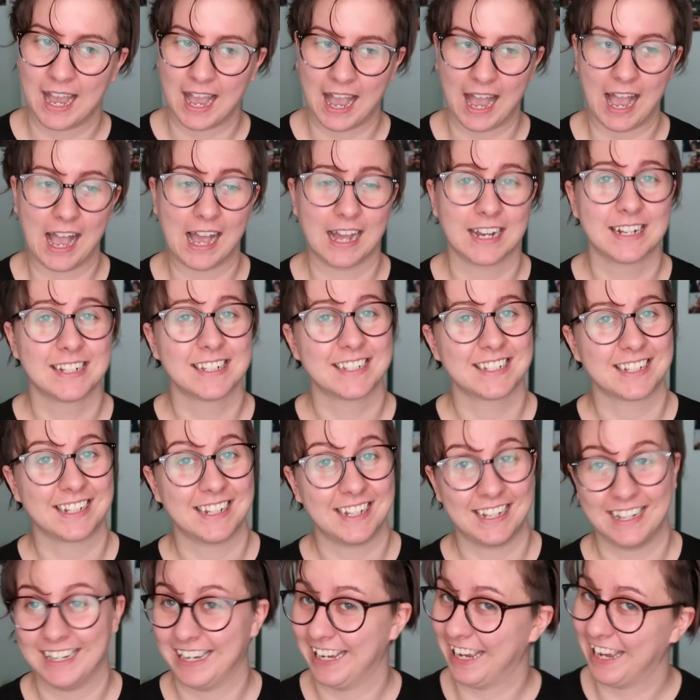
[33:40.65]
And
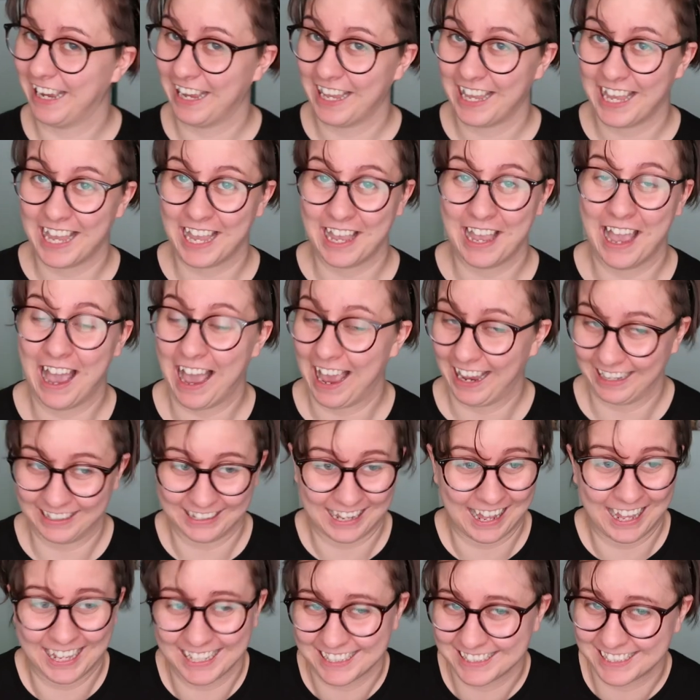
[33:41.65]
I
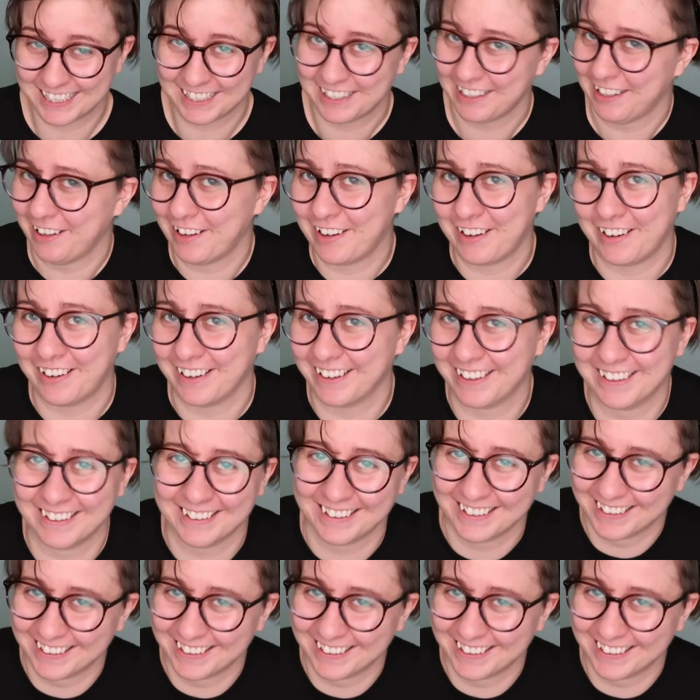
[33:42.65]
liked it a lot.